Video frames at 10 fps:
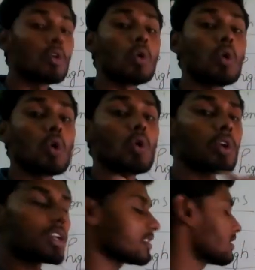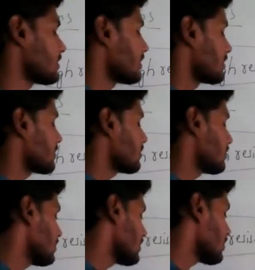low resistance,
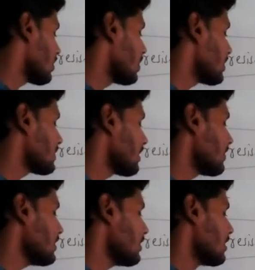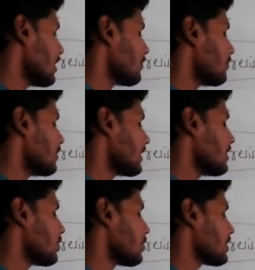this cord is having
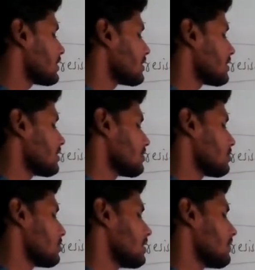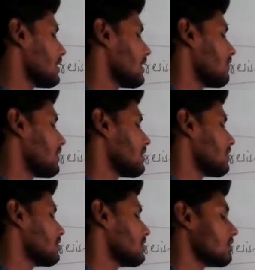very low resistance, so it will never
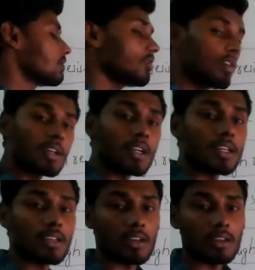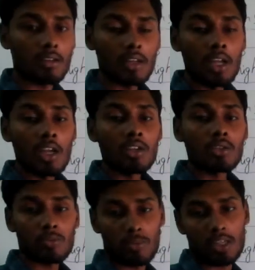turns into red color.
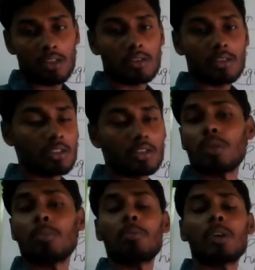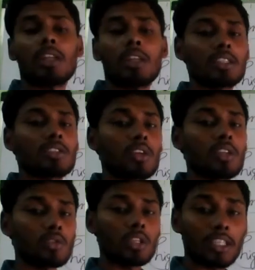So because you remember that is why.
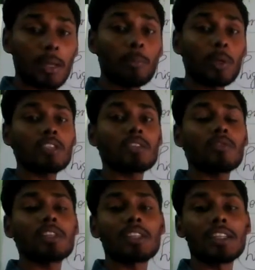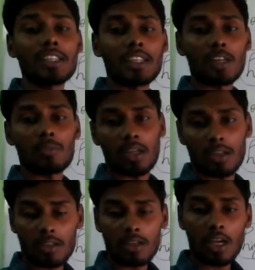So the temperature of this heating
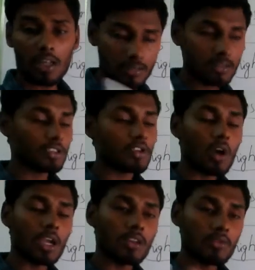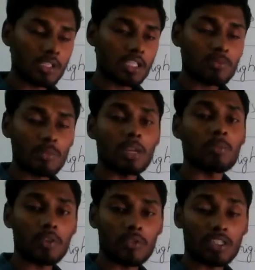element or this coil, which is made up
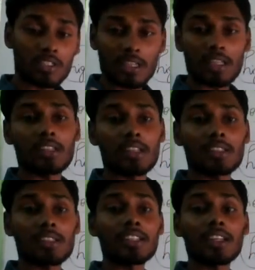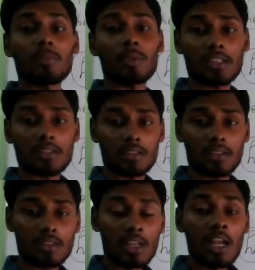of inside the heating appliances